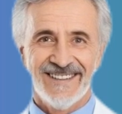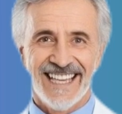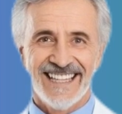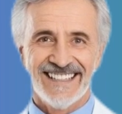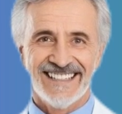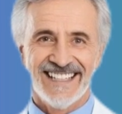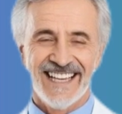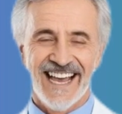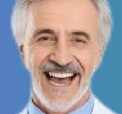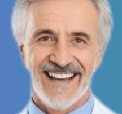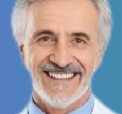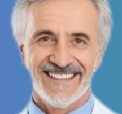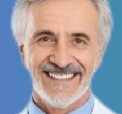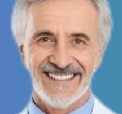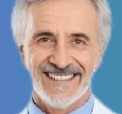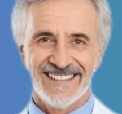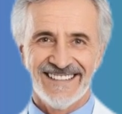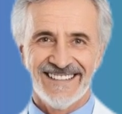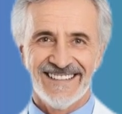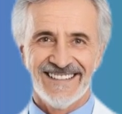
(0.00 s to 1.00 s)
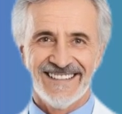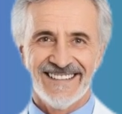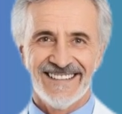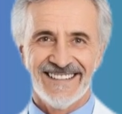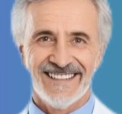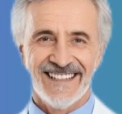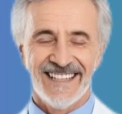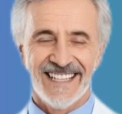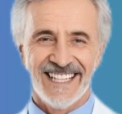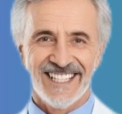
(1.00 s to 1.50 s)
antioxidant.
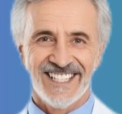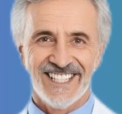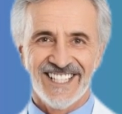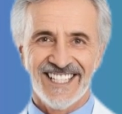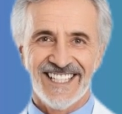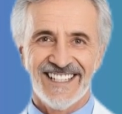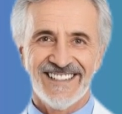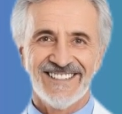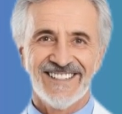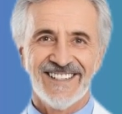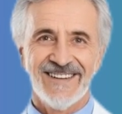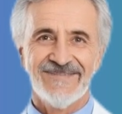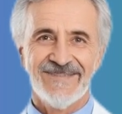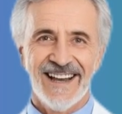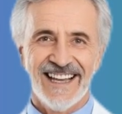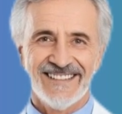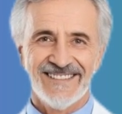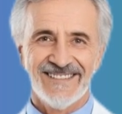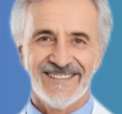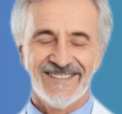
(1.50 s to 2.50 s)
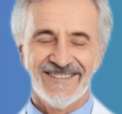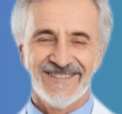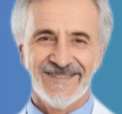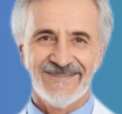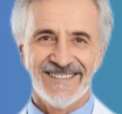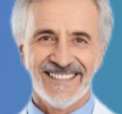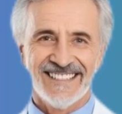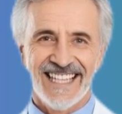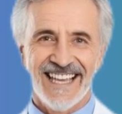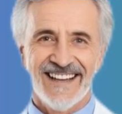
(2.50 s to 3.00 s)
It shields your muscles from
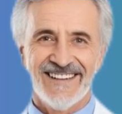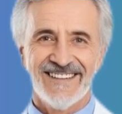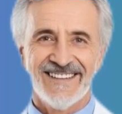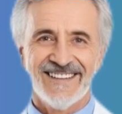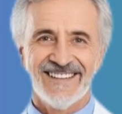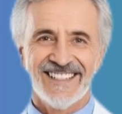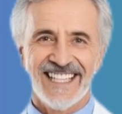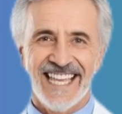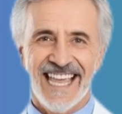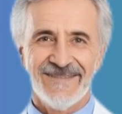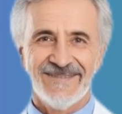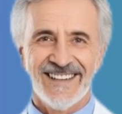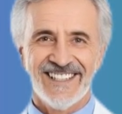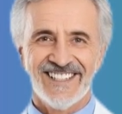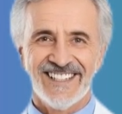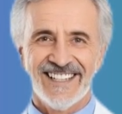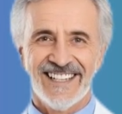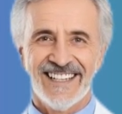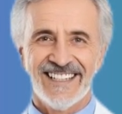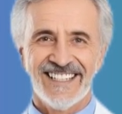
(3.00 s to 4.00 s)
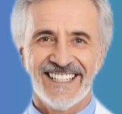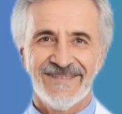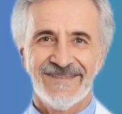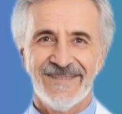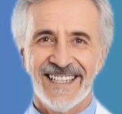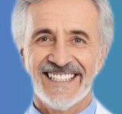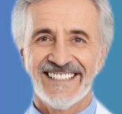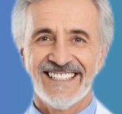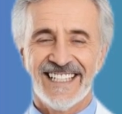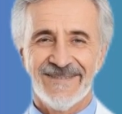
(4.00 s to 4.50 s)
cellular damage,
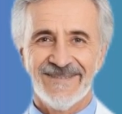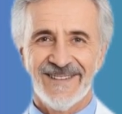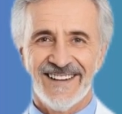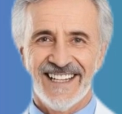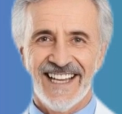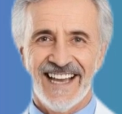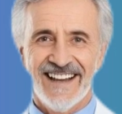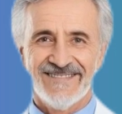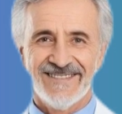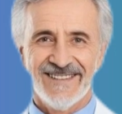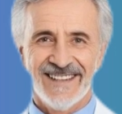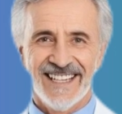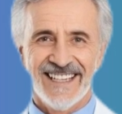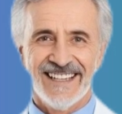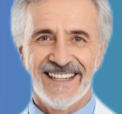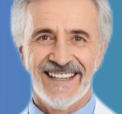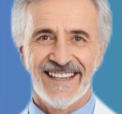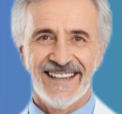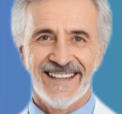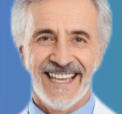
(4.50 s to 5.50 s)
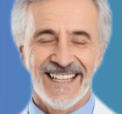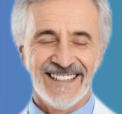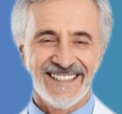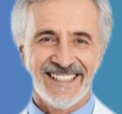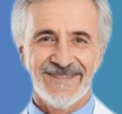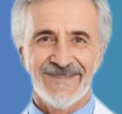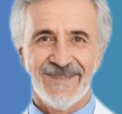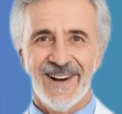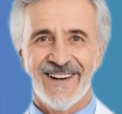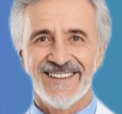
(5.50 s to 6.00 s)
speeds up recovery, and
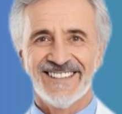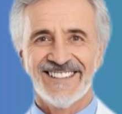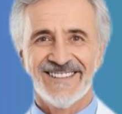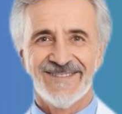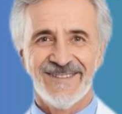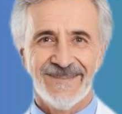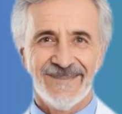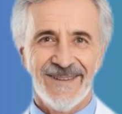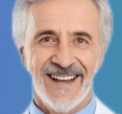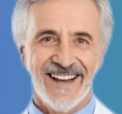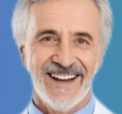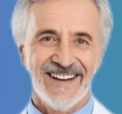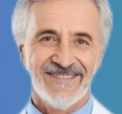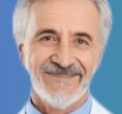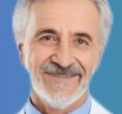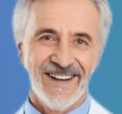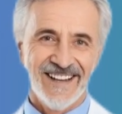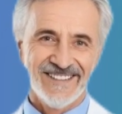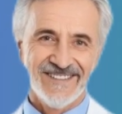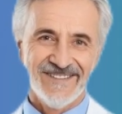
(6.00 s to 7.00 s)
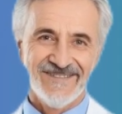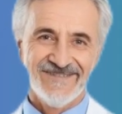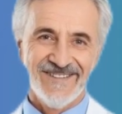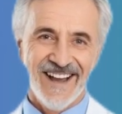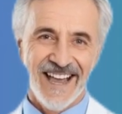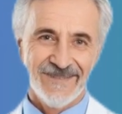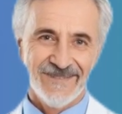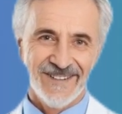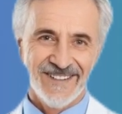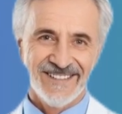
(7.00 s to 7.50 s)
supports the repair of muscle
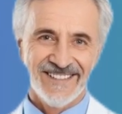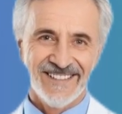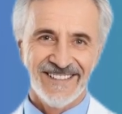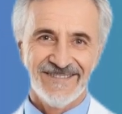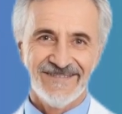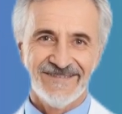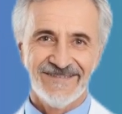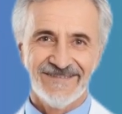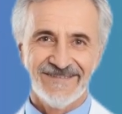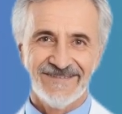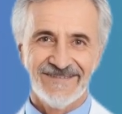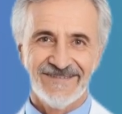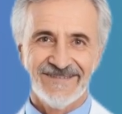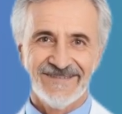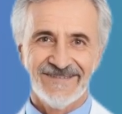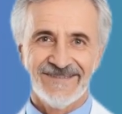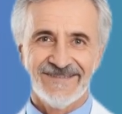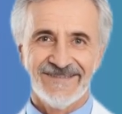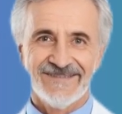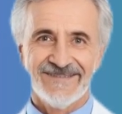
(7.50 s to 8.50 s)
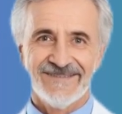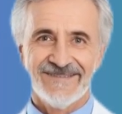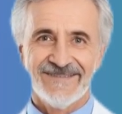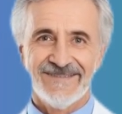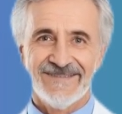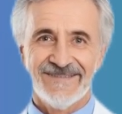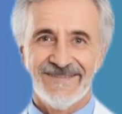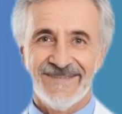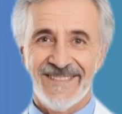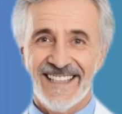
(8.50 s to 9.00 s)
fibers.
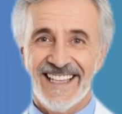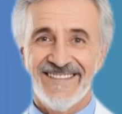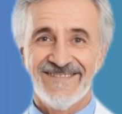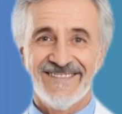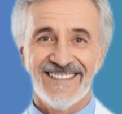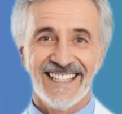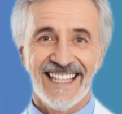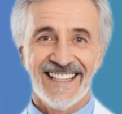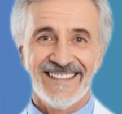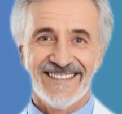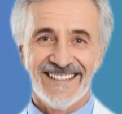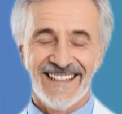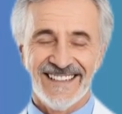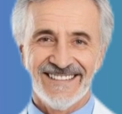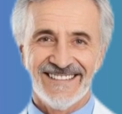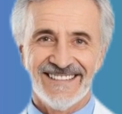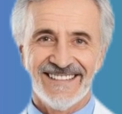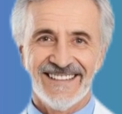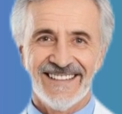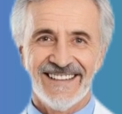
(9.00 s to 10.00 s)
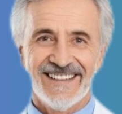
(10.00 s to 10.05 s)
Think of it like this: